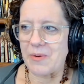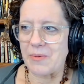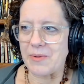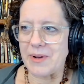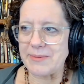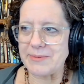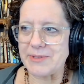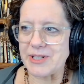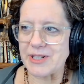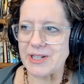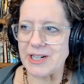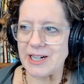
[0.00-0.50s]

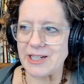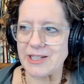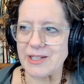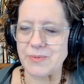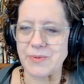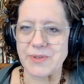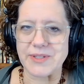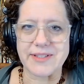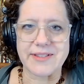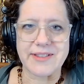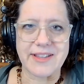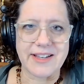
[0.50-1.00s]
Webster
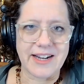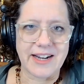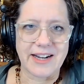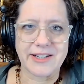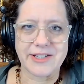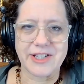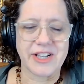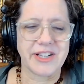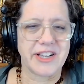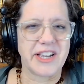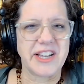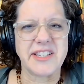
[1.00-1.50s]
Arts was
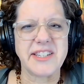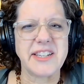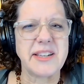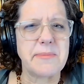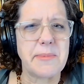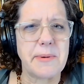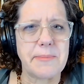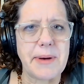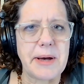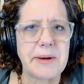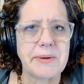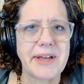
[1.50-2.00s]
there talking to
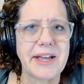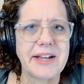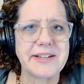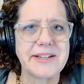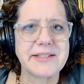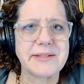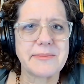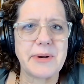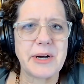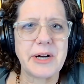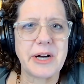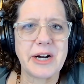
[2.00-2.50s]
him about
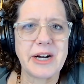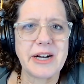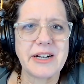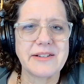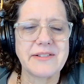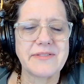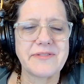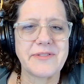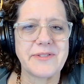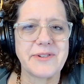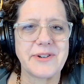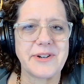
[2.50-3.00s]
getting some
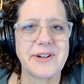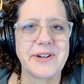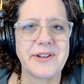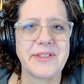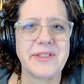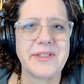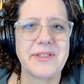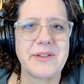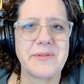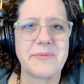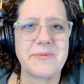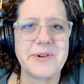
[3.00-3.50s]
art
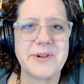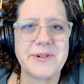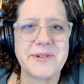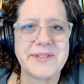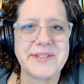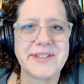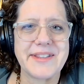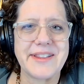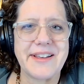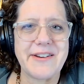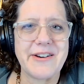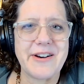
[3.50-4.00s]
for the
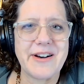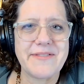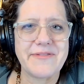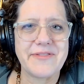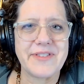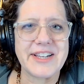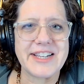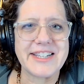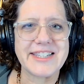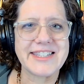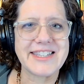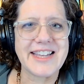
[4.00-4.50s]
walls in the
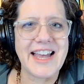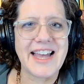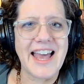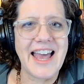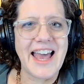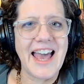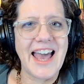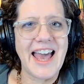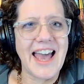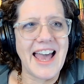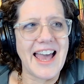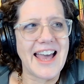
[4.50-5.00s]
office.
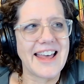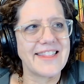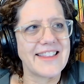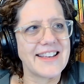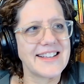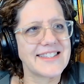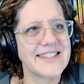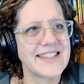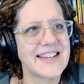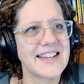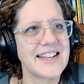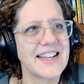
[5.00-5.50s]
And
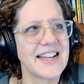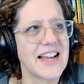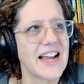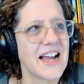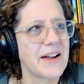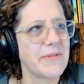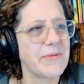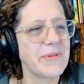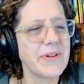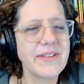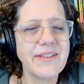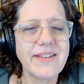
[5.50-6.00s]
they said,
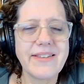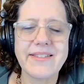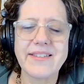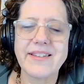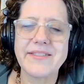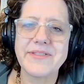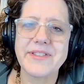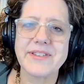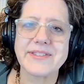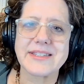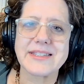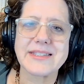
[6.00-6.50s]
I really
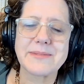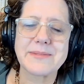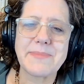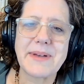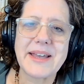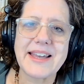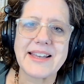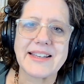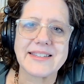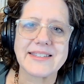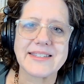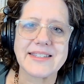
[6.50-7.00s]
love the
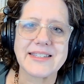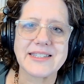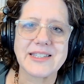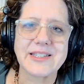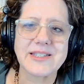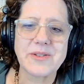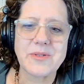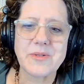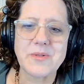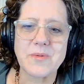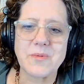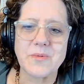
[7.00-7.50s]
space.
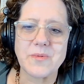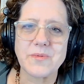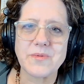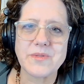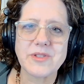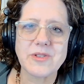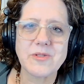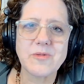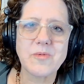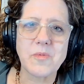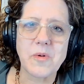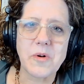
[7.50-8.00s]
It's so
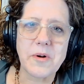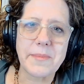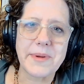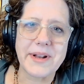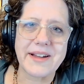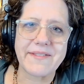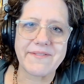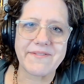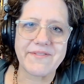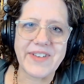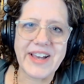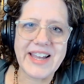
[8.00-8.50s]
warm
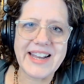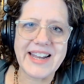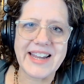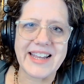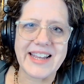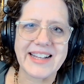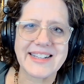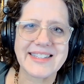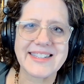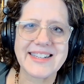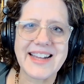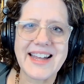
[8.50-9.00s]
and
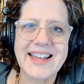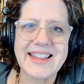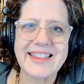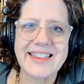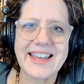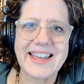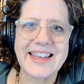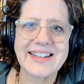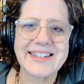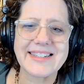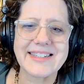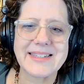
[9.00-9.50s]
inviting. It's not
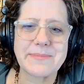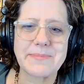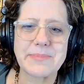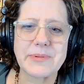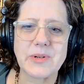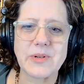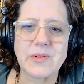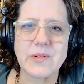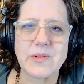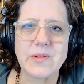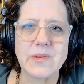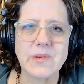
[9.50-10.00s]
like a
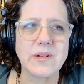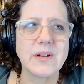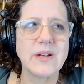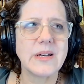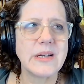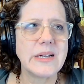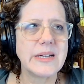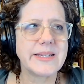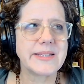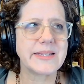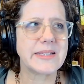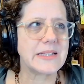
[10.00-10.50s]
typical
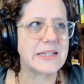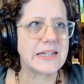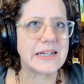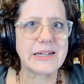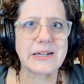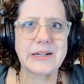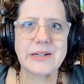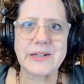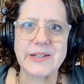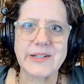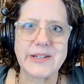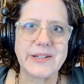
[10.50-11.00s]

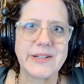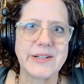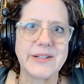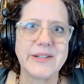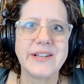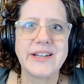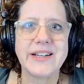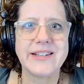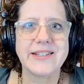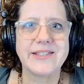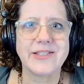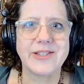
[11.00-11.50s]

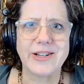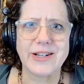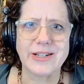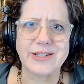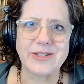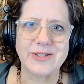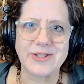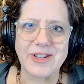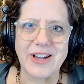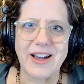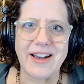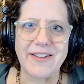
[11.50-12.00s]
sterile
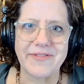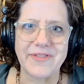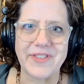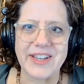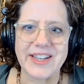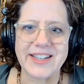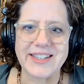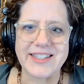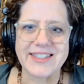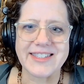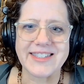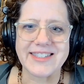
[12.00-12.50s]
doctor's
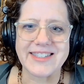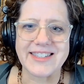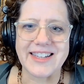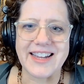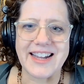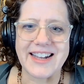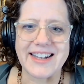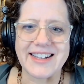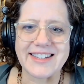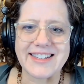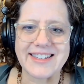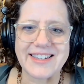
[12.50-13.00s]
office.
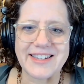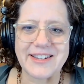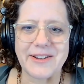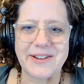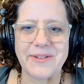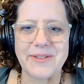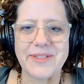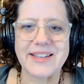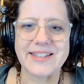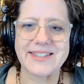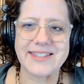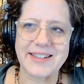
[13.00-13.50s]
And,
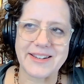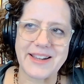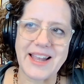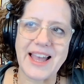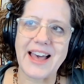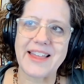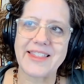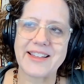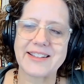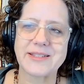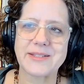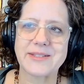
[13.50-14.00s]
they said,
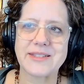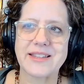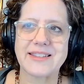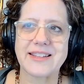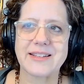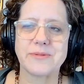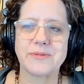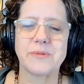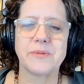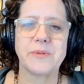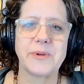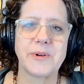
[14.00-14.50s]
yeah, that's
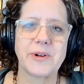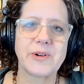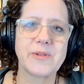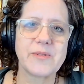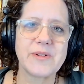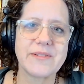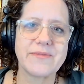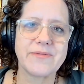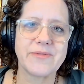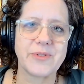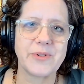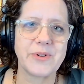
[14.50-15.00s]
what we were
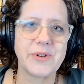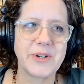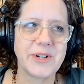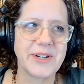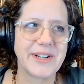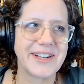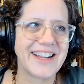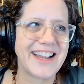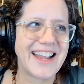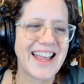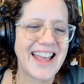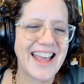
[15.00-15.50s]
going
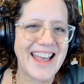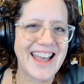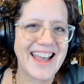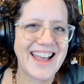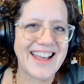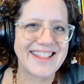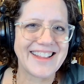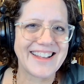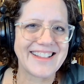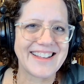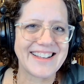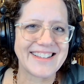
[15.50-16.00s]
for. And
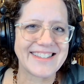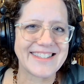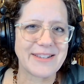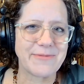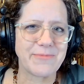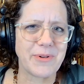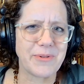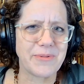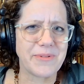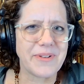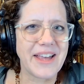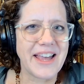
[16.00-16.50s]
then they
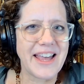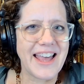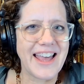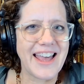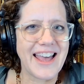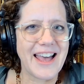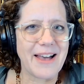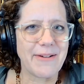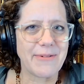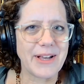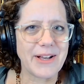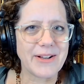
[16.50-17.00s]
said, well,
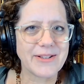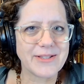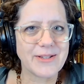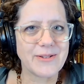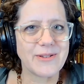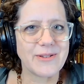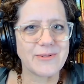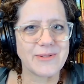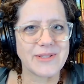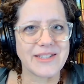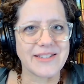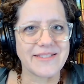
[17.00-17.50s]
and we also
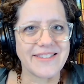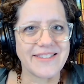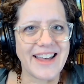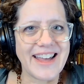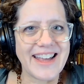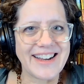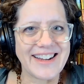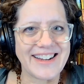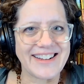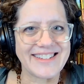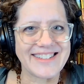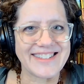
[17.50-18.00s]
used a
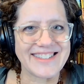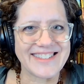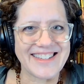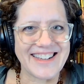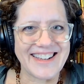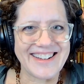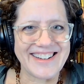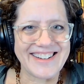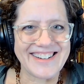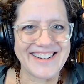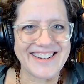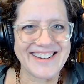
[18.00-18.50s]
lighting
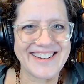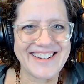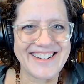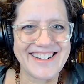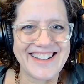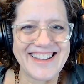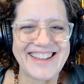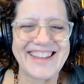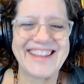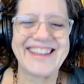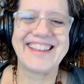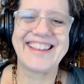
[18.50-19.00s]
designer.
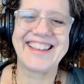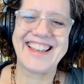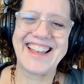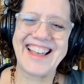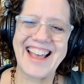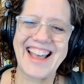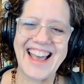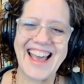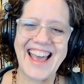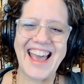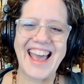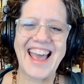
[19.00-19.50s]

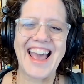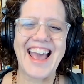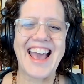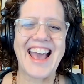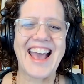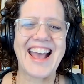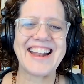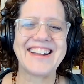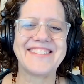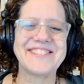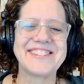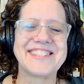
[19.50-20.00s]

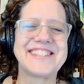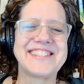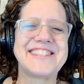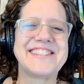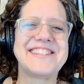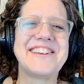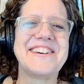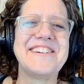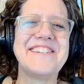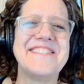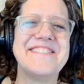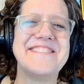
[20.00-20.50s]
And it
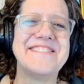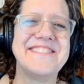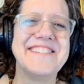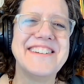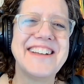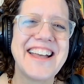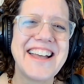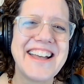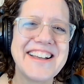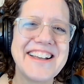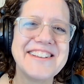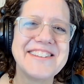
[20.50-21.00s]
was
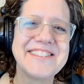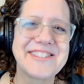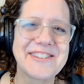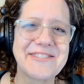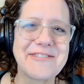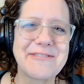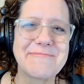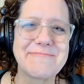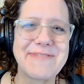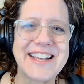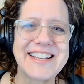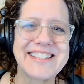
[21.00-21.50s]

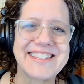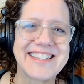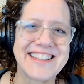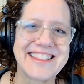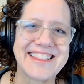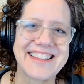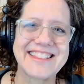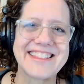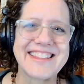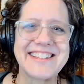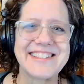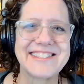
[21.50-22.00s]
so
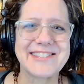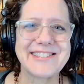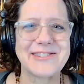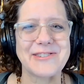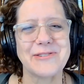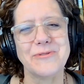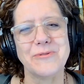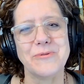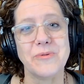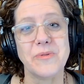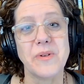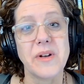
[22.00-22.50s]
amazing that these
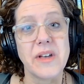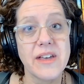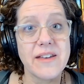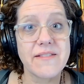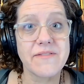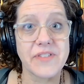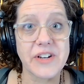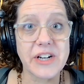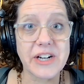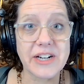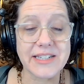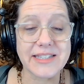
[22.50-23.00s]
two
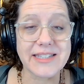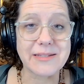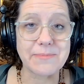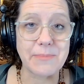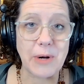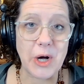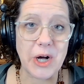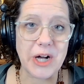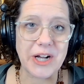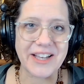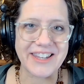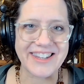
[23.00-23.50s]
very
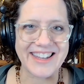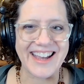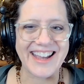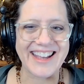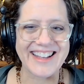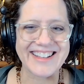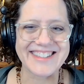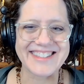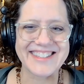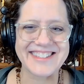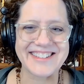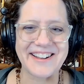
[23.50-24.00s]
small
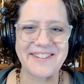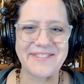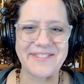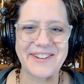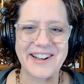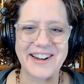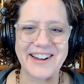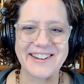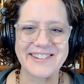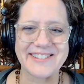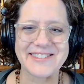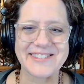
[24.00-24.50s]
clients of
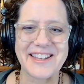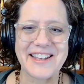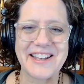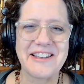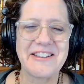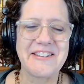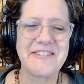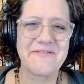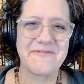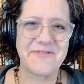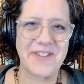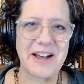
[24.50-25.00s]
ours
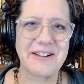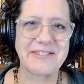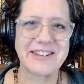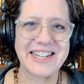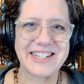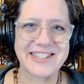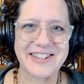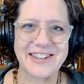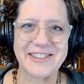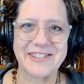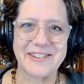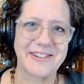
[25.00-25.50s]
found
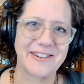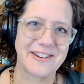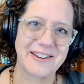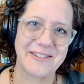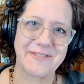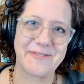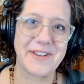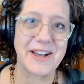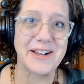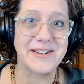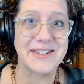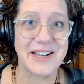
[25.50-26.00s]
each other
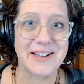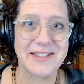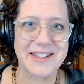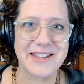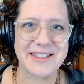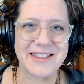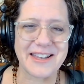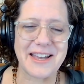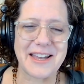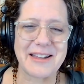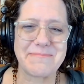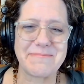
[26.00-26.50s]
and found out
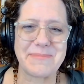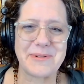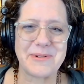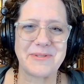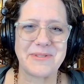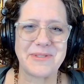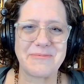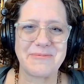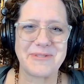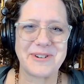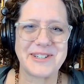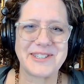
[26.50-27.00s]
that they had
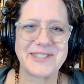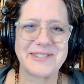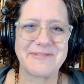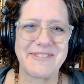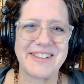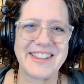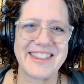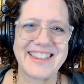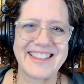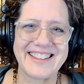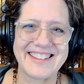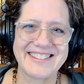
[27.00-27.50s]
both worked
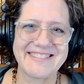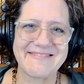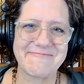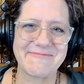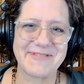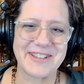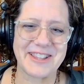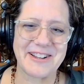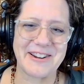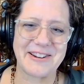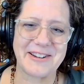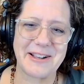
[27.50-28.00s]
with
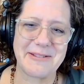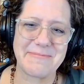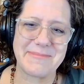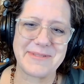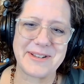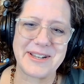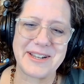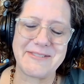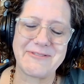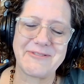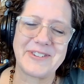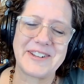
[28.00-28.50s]
our
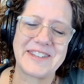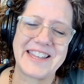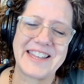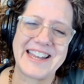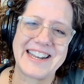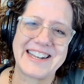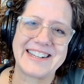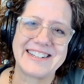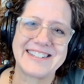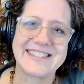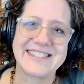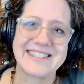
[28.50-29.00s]
company for
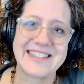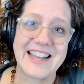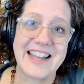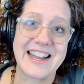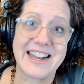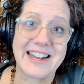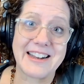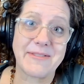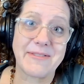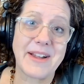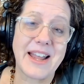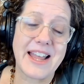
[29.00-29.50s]
lighting
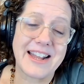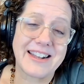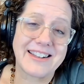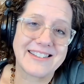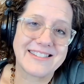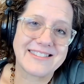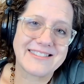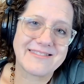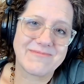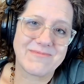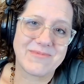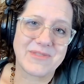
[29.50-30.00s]
design,
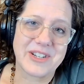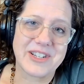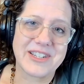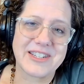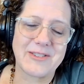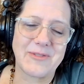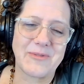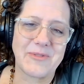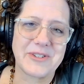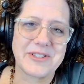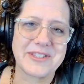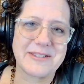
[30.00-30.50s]
and what a
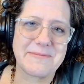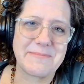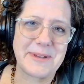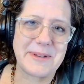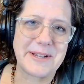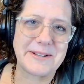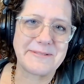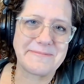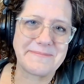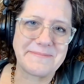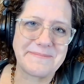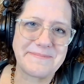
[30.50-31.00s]
difference it
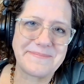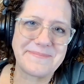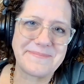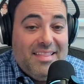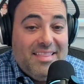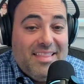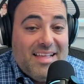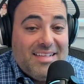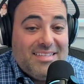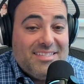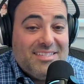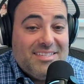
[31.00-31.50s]
made.
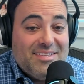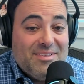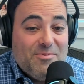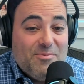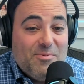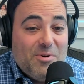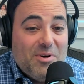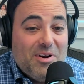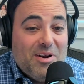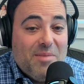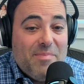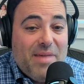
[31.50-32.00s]
And that's the
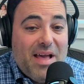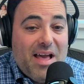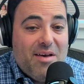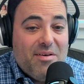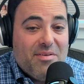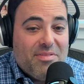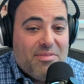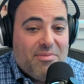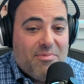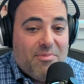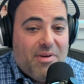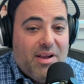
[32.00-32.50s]
word of
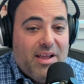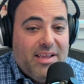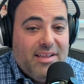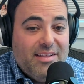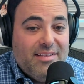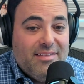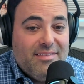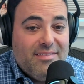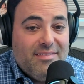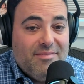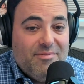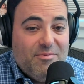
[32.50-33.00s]
mouth, right?